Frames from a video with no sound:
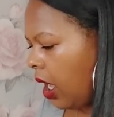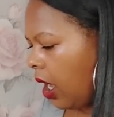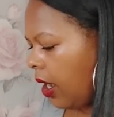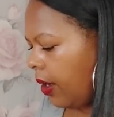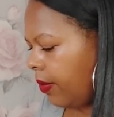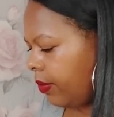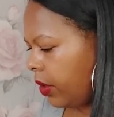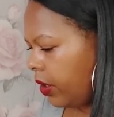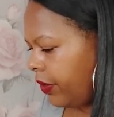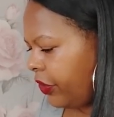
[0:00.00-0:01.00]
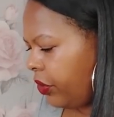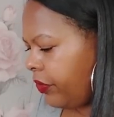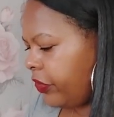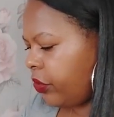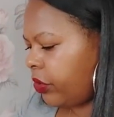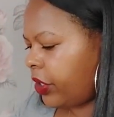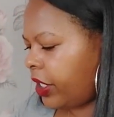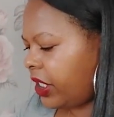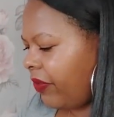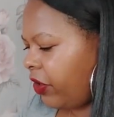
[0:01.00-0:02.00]
The Two of Swords and
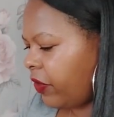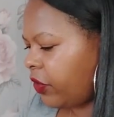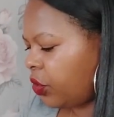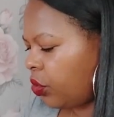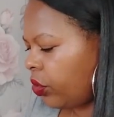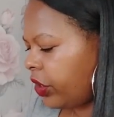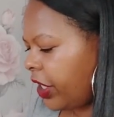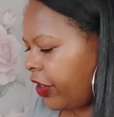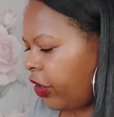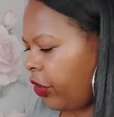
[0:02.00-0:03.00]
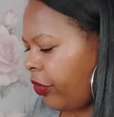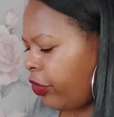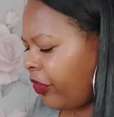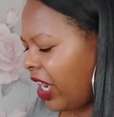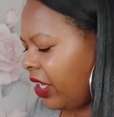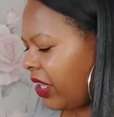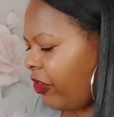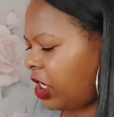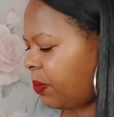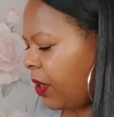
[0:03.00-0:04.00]
the Seven of Swords, yeah, you've kind of
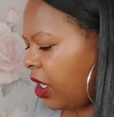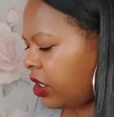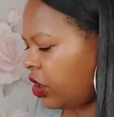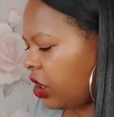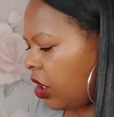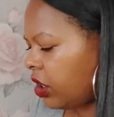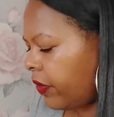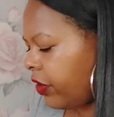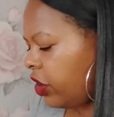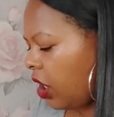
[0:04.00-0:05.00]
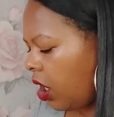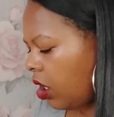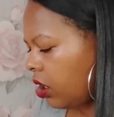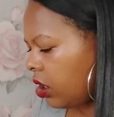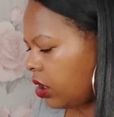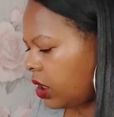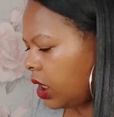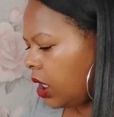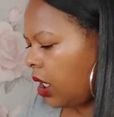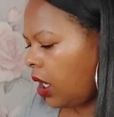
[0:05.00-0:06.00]
given this person chance after chance,
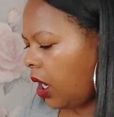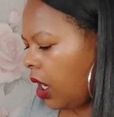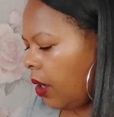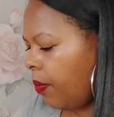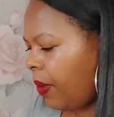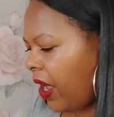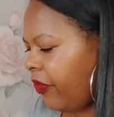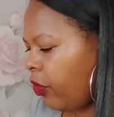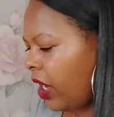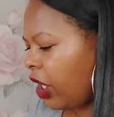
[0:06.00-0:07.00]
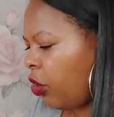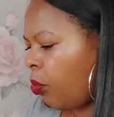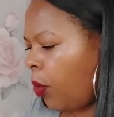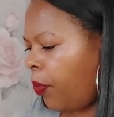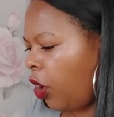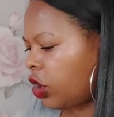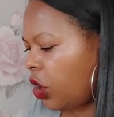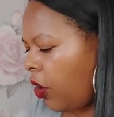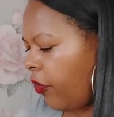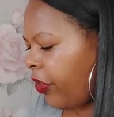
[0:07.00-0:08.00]
but I feel like you're more blocked
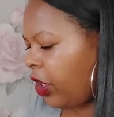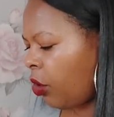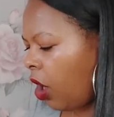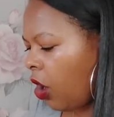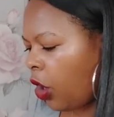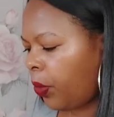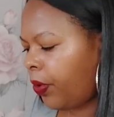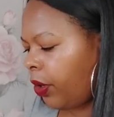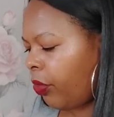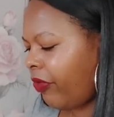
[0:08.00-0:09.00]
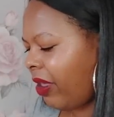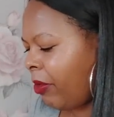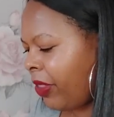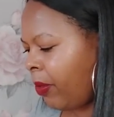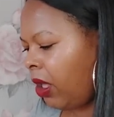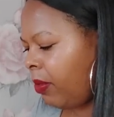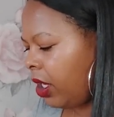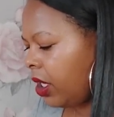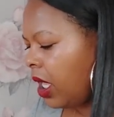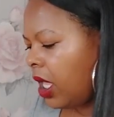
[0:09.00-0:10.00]
off than you are open with them at the
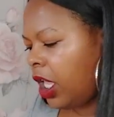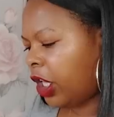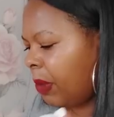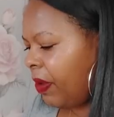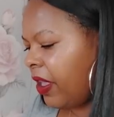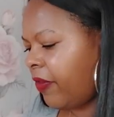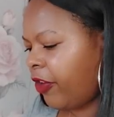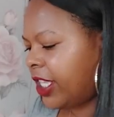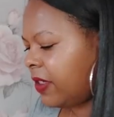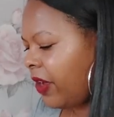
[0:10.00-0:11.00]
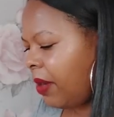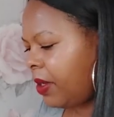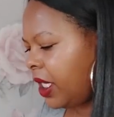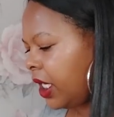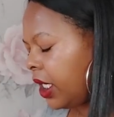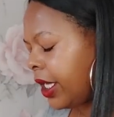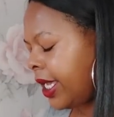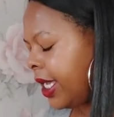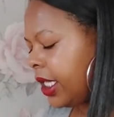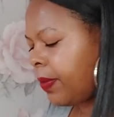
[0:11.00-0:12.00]
moment. It could be friends, family, a
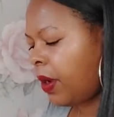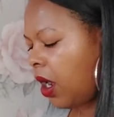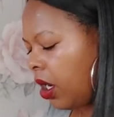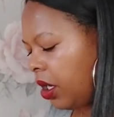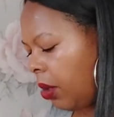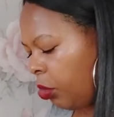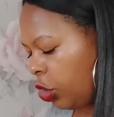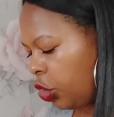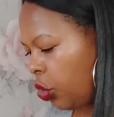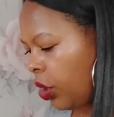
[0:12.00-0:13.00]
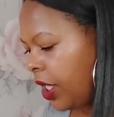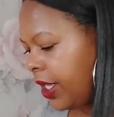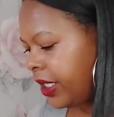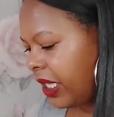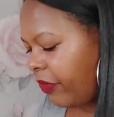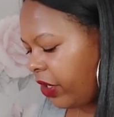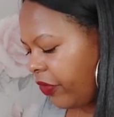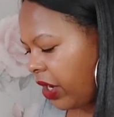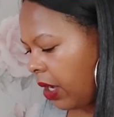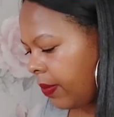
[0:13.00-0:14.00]
kid, partner, I'm not sure. Seven
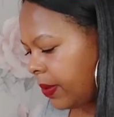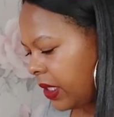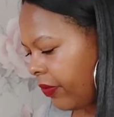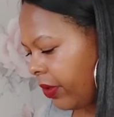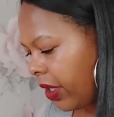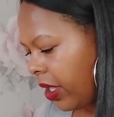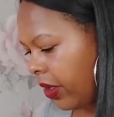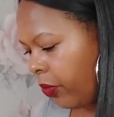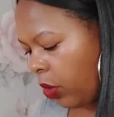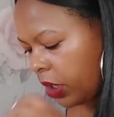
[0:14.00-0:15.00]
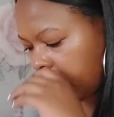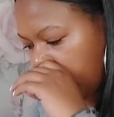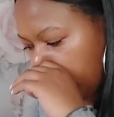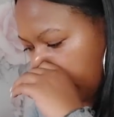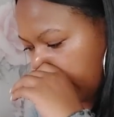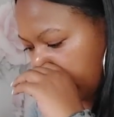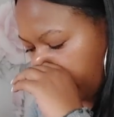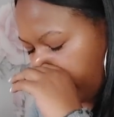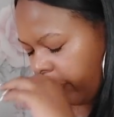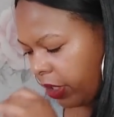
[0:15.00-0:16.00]
of Cups, King of Wands.
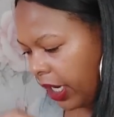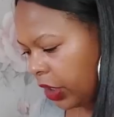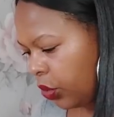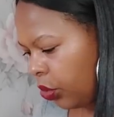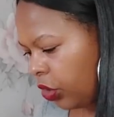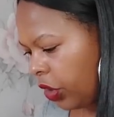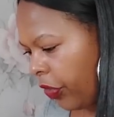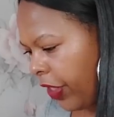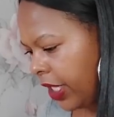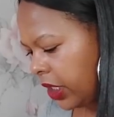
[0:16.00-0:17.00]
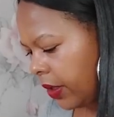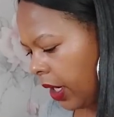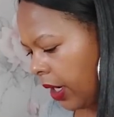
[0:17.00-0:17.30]
Some of you guys also, there's...